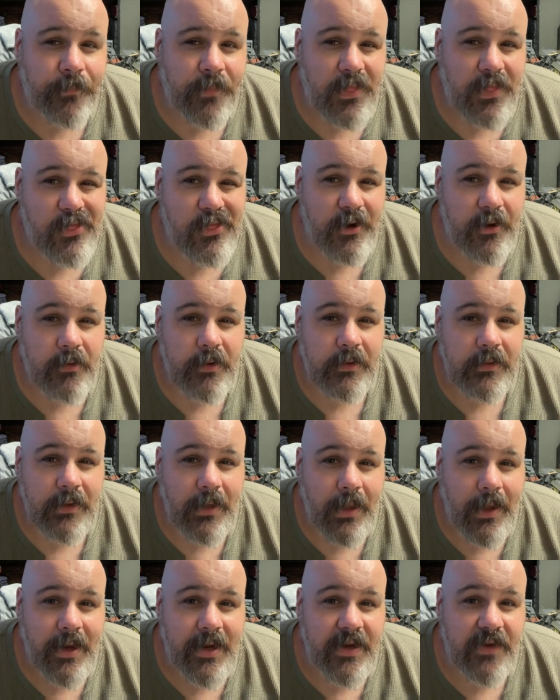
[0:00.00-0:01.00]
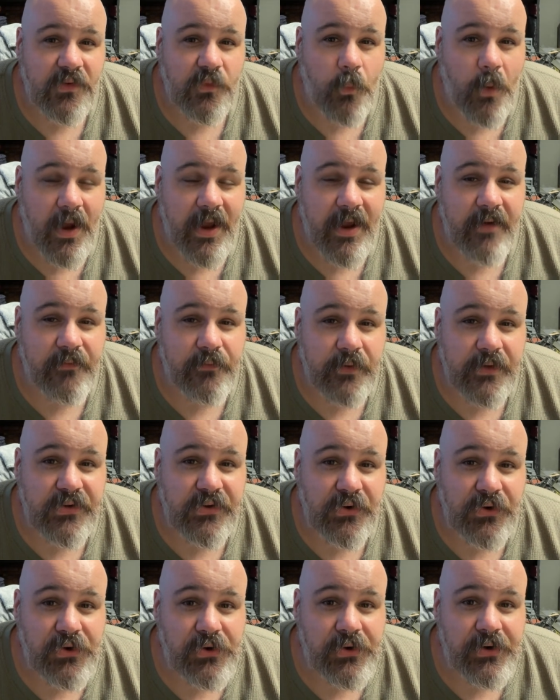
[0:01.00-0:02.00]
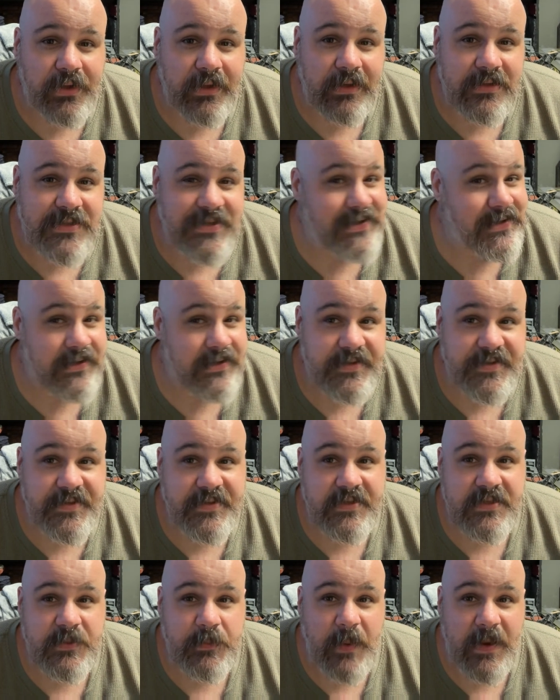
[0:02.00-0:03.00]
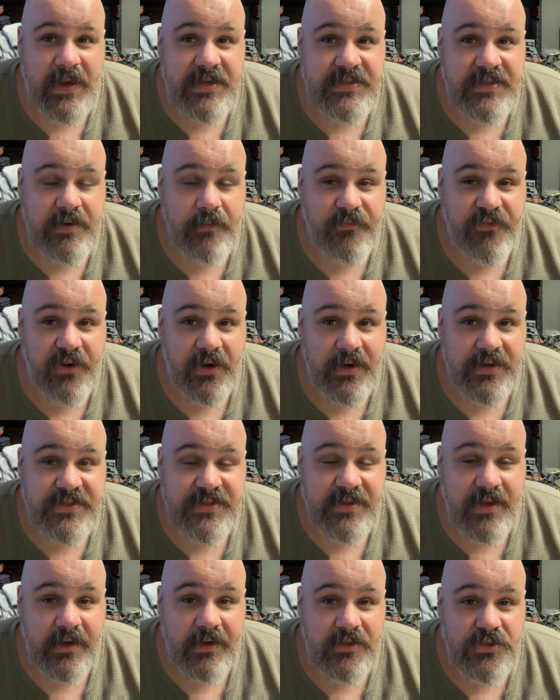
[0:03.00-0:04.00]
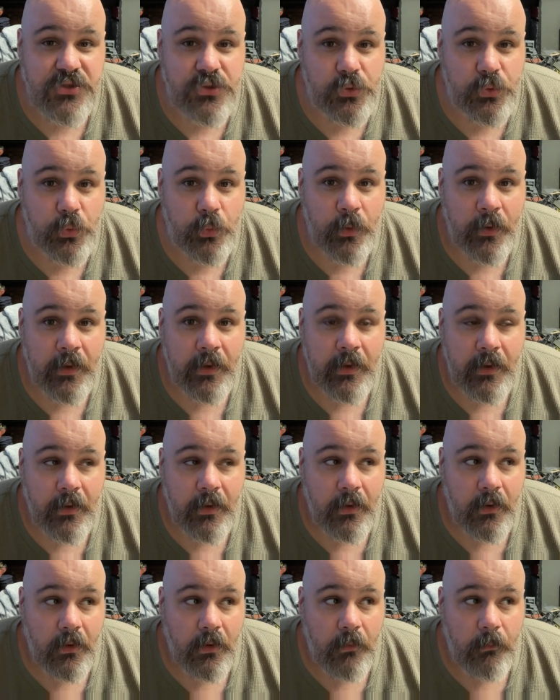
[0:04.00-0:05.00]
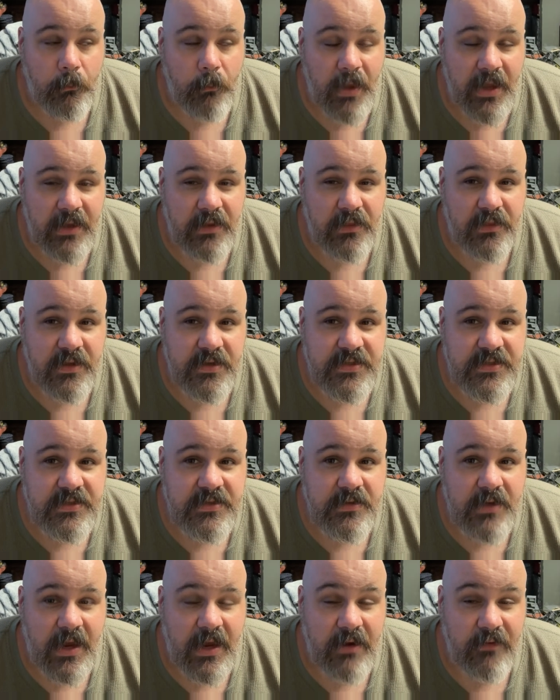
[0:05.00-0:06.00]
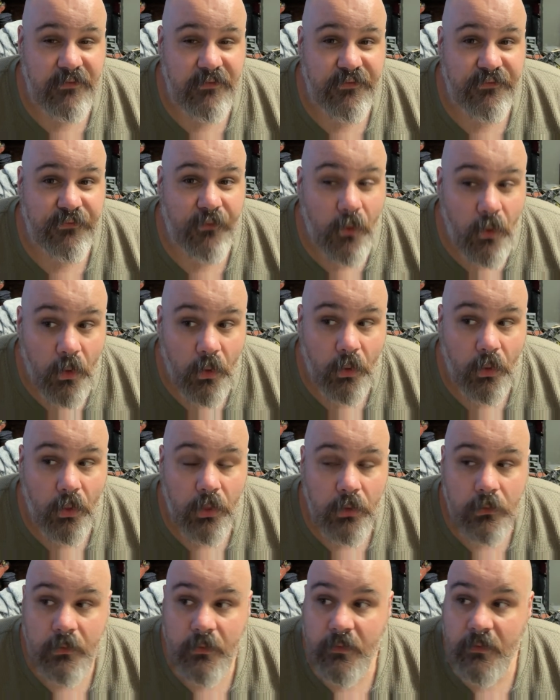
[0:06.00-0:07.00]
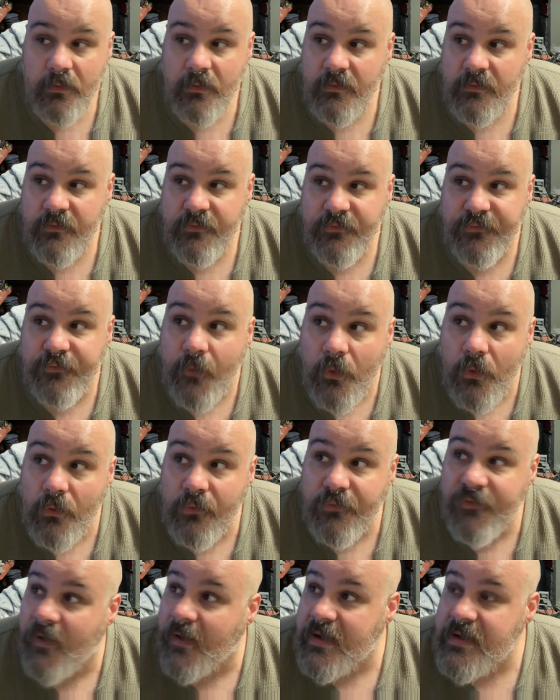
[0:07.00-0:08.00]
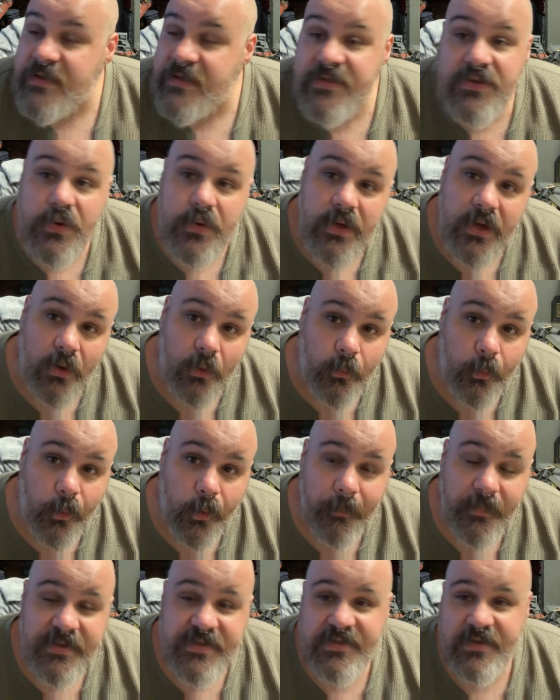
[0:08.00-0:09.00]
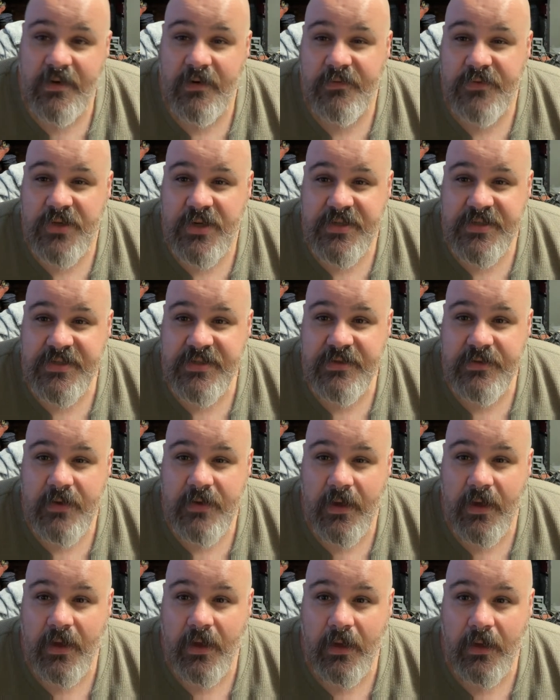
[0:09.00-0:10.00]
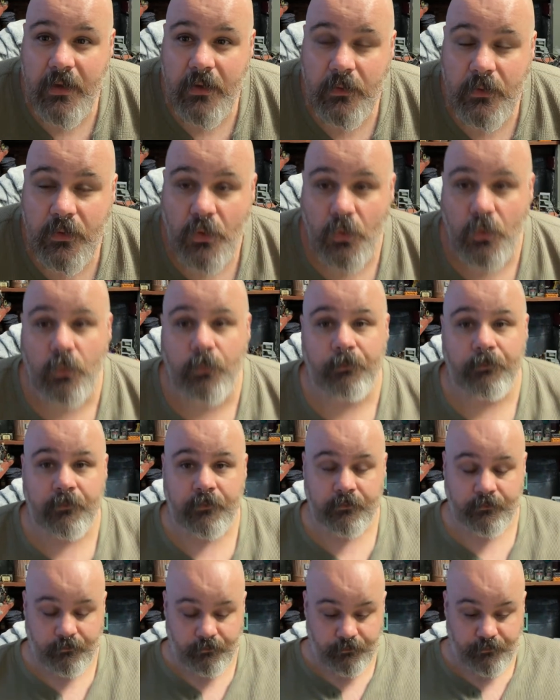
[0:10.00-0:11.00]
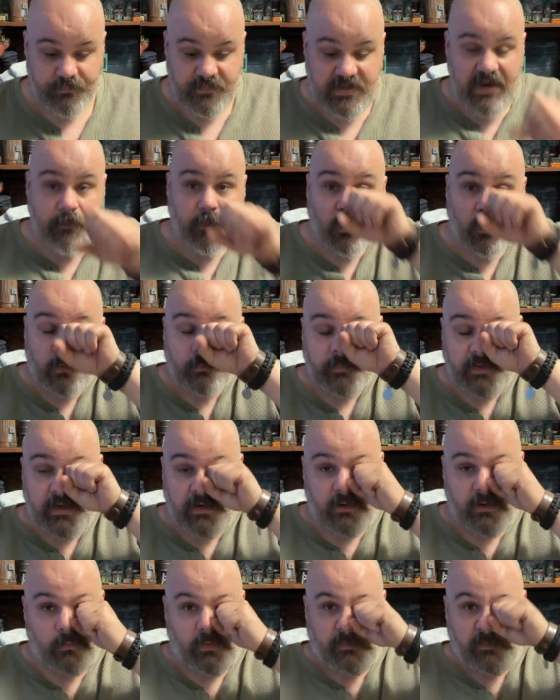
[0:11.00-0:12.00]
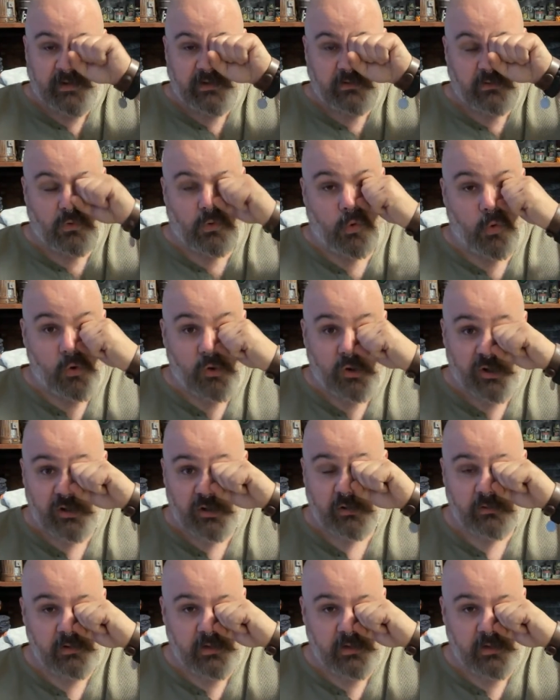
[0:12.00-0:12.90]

therein lies why I've returned into this space, and I'm very excited to make this a full fucking studio room instead of just a little table here with my little corner,